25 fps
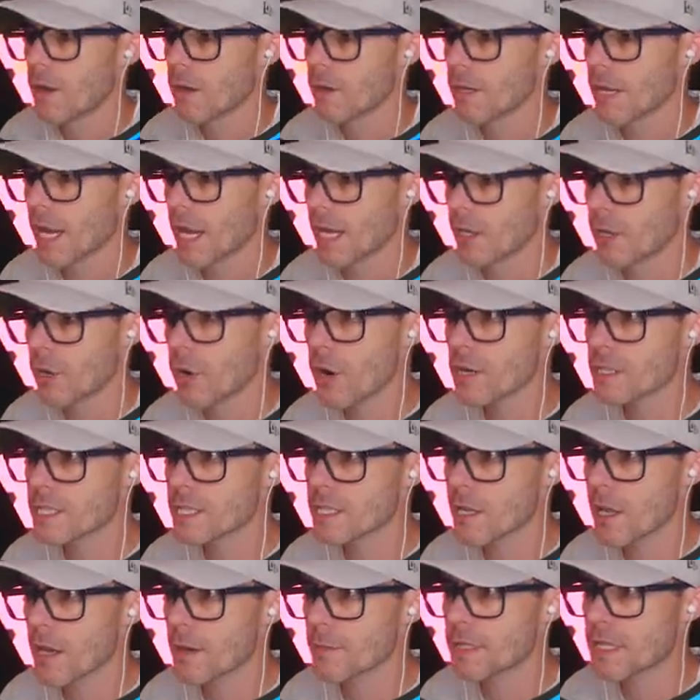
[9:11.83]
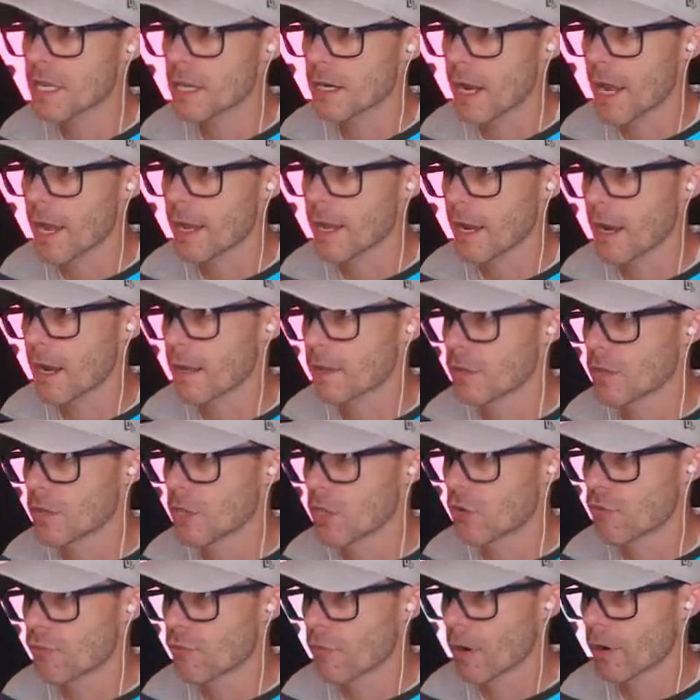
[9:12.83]
Okay, cursed slimes can hang out in the
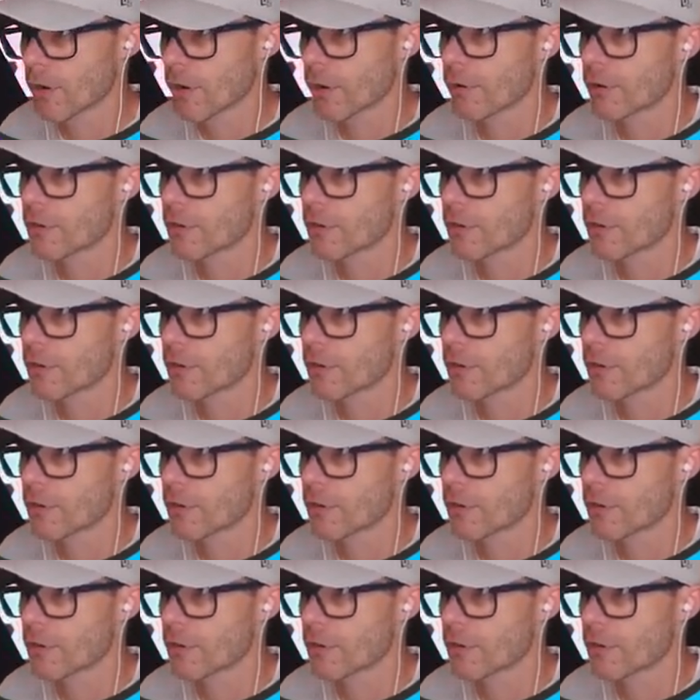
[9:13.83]
grotto